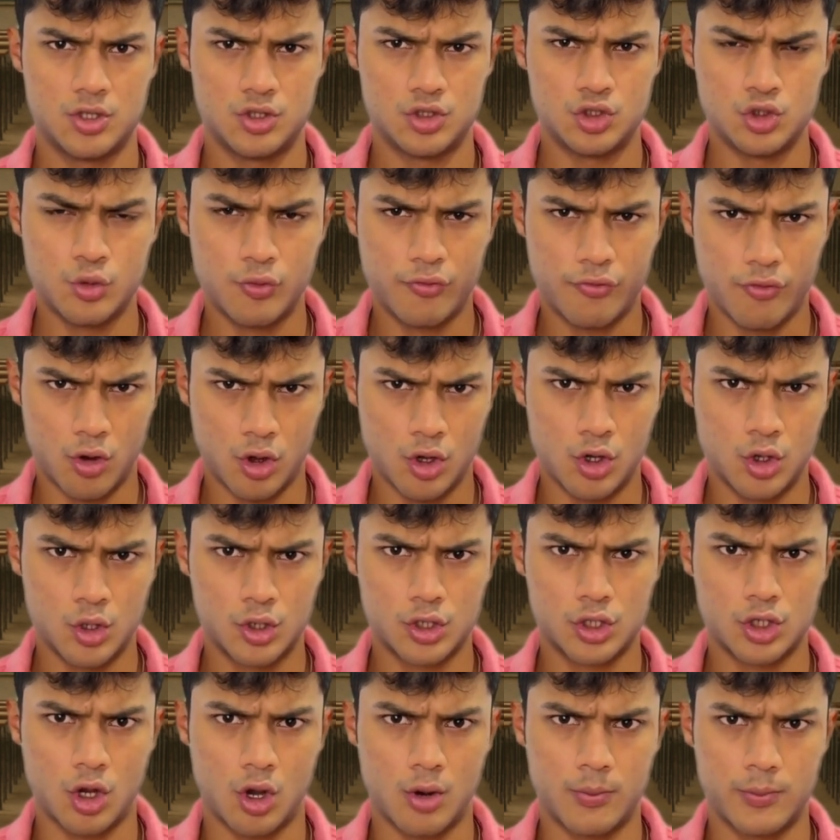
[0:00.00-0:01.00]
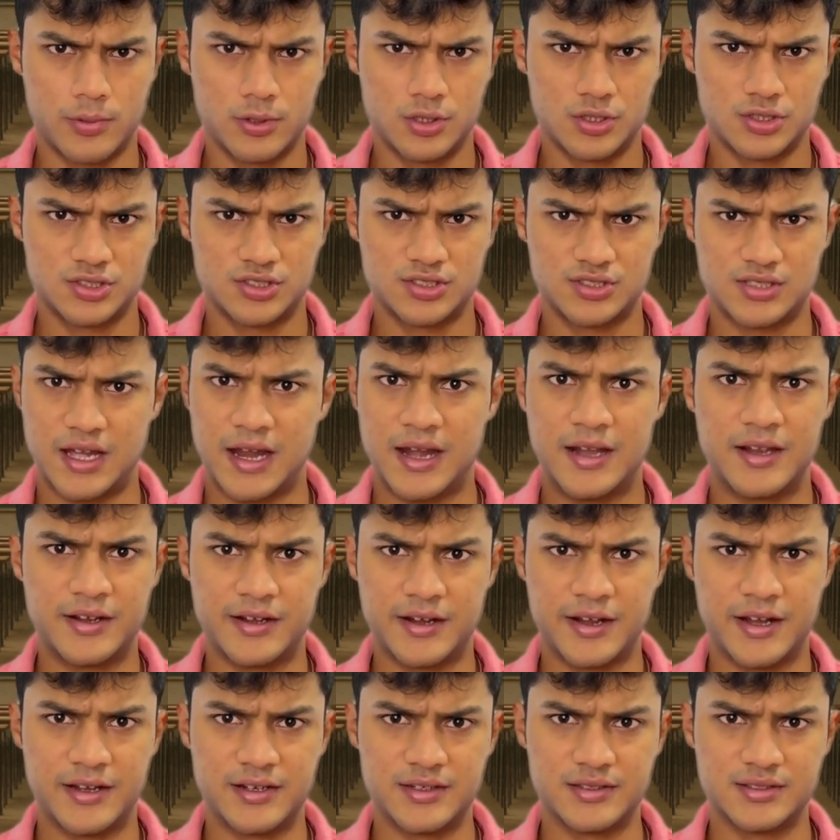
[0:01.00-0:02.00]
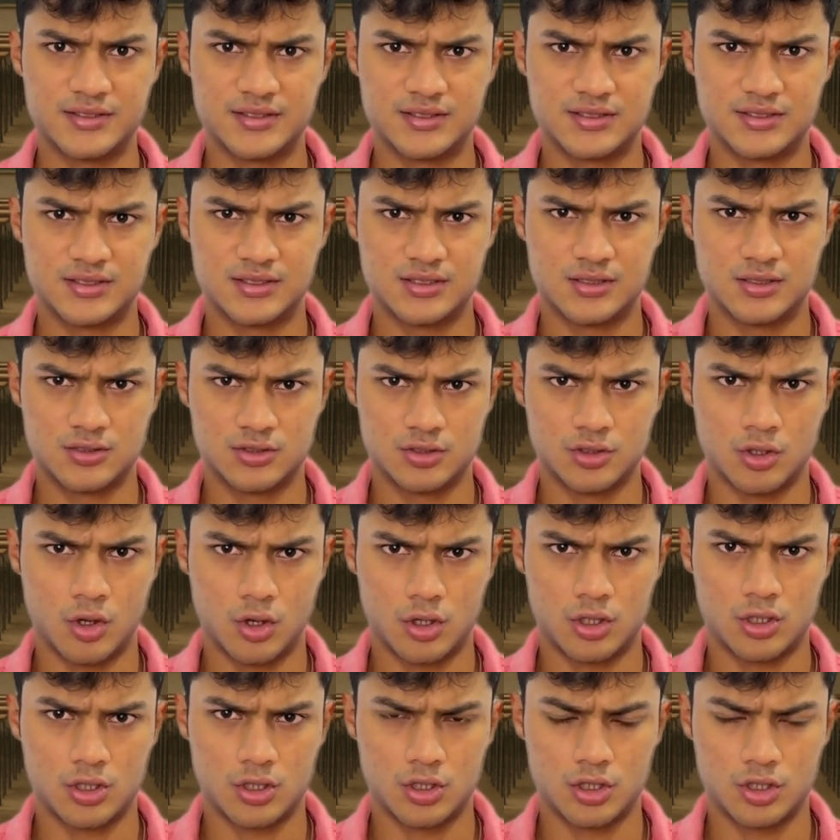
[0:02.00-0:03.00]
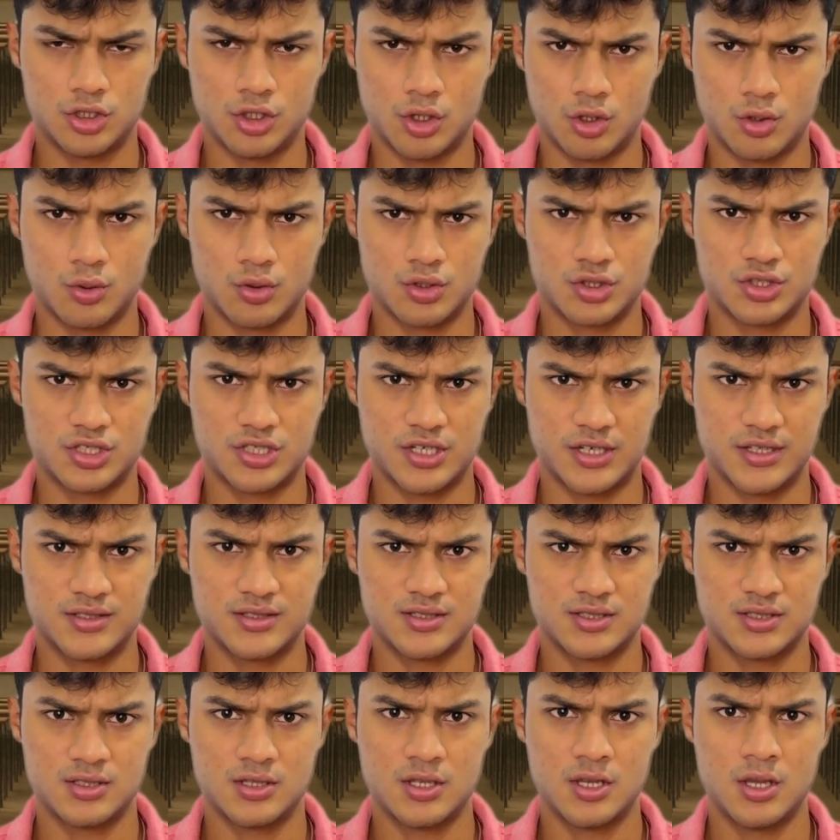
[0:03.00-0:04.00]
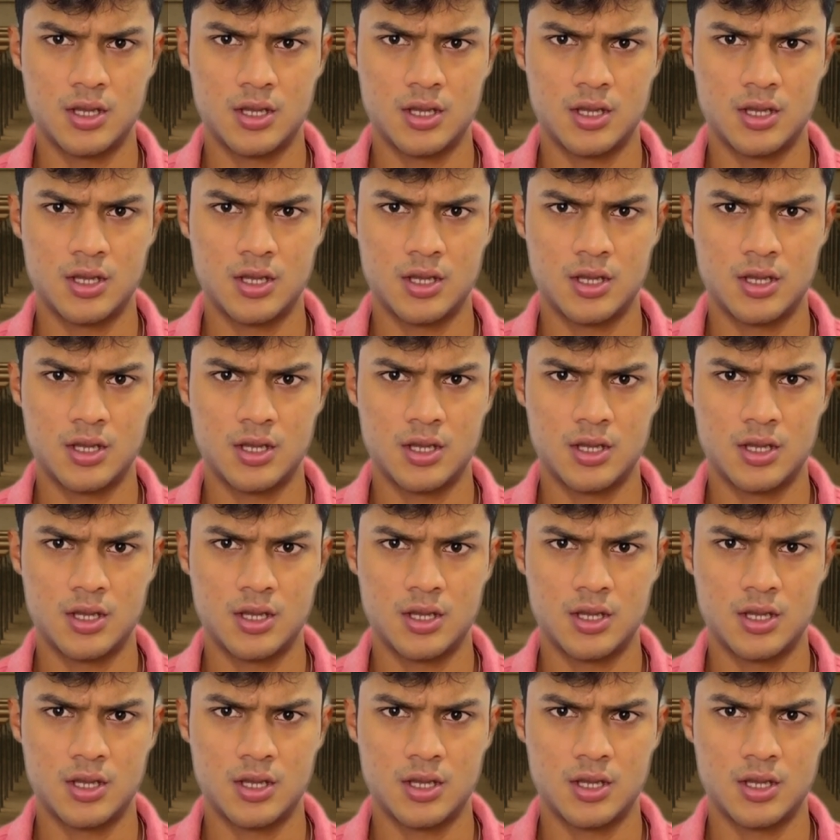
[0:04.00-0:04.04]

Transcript: You followed toppers and trends, not your own strengths.